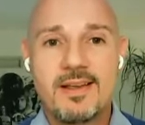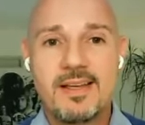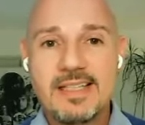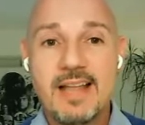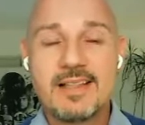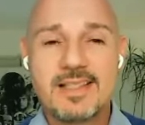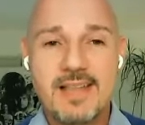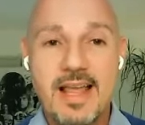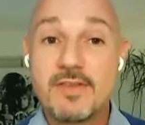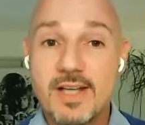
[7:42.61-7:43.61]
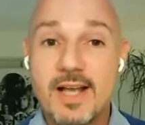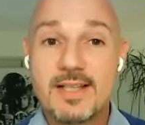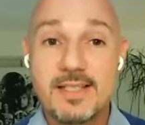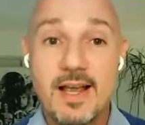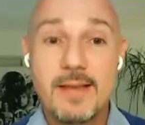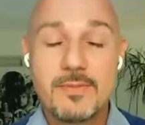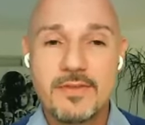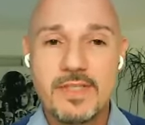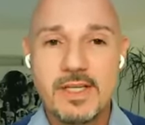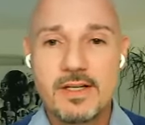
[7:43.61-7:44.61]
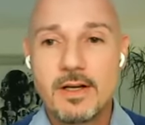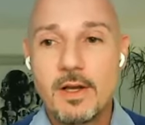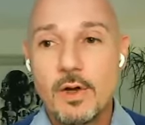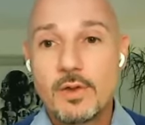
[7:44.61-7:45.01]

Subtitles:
intense advertising times of the year.